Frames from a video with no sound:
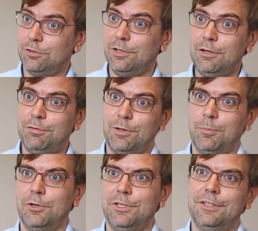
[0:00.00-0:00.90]
to live in the
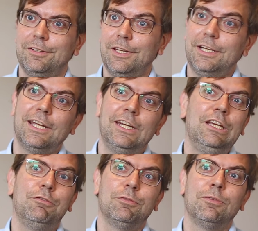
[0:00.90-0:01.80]
body. They can
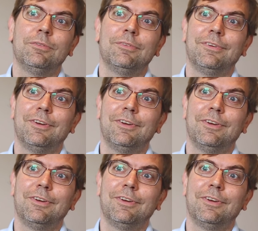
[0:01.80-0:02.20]
even